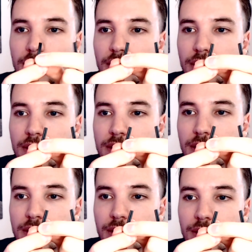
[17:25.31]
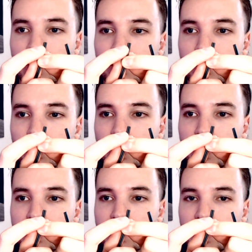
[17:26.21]
can see it's actually two wires
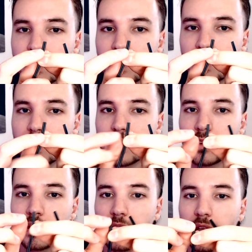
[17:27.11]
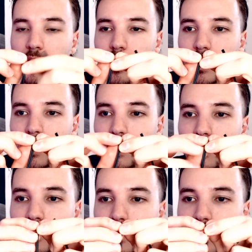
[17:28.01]
stuck together, and if you
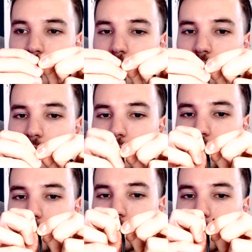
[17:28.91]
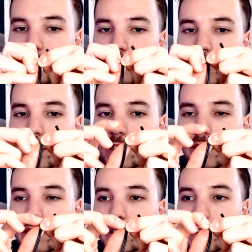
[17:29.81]
just peel it like
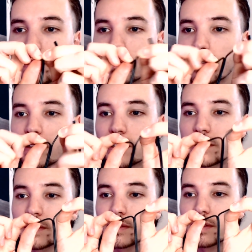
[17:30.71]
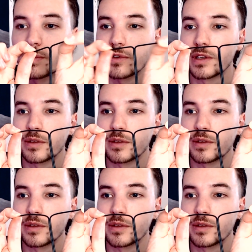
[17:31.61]
this, you can actually separate them.